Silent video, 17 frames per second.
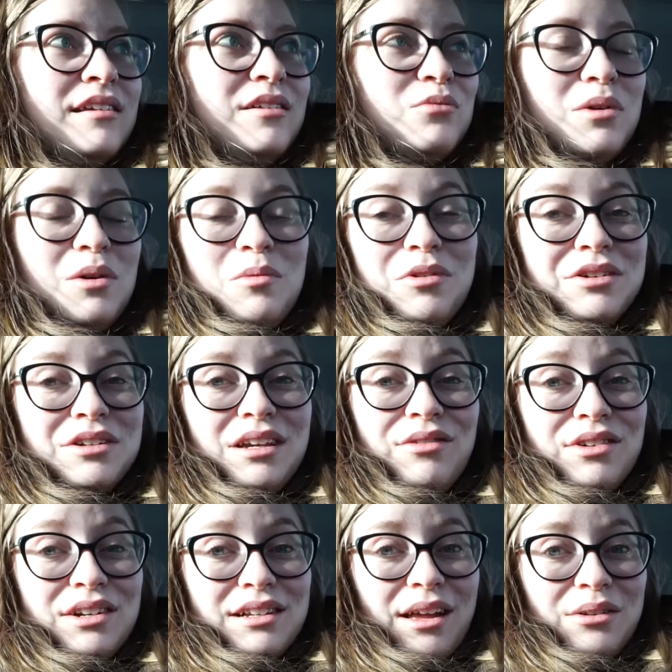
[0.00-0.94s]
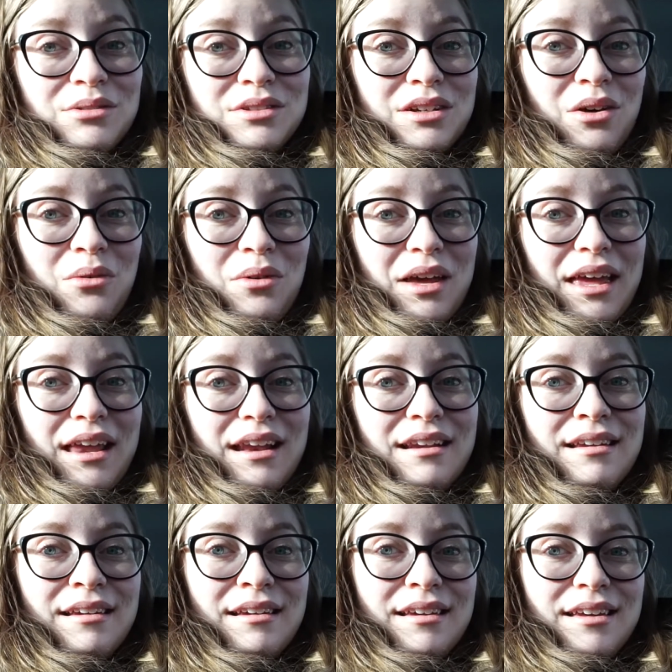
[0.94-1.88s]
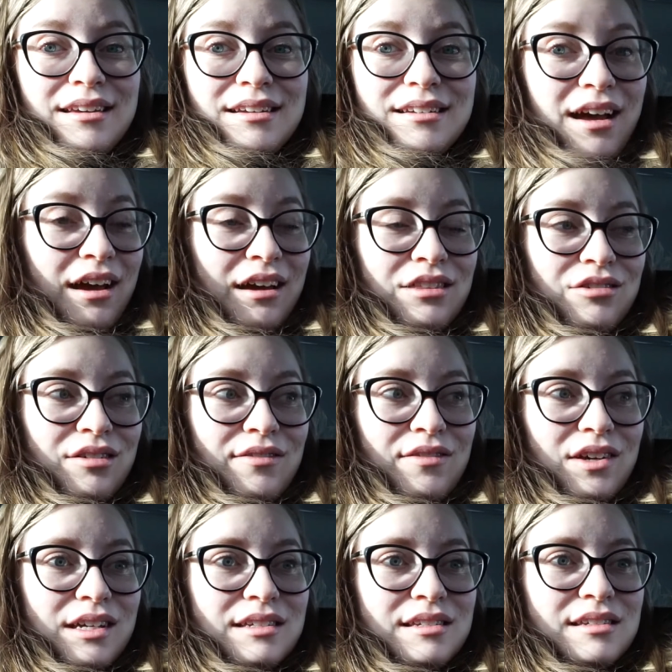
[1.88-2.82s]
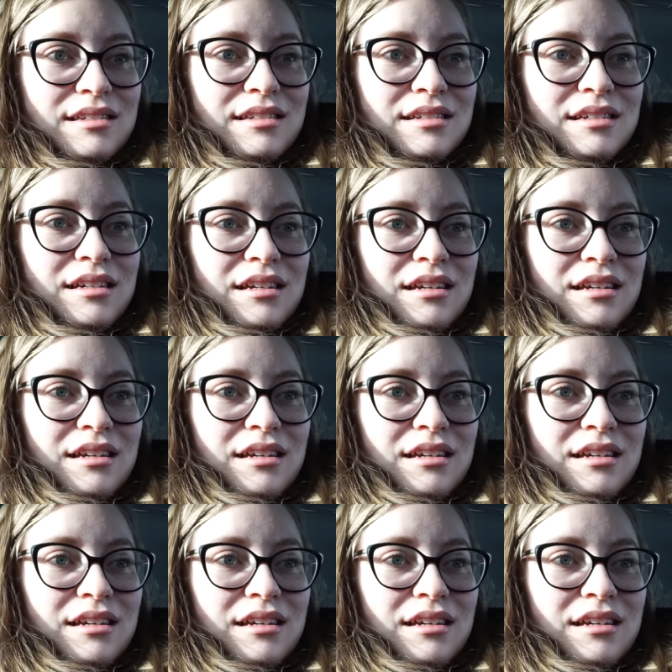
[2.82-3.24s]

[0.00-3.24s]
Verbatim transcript: we weren't even allowed to go in, neither of us.